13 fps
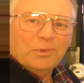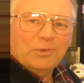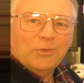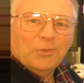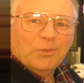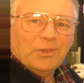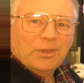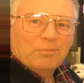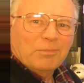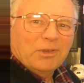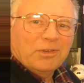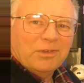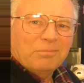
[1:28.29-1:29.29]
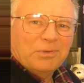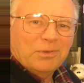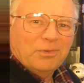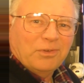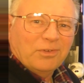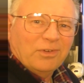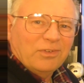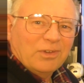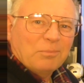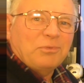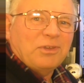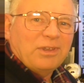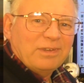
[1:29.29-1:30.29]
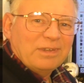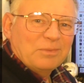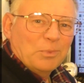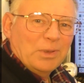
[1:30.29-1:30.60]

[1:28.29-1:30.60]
we're talking, my computer is updating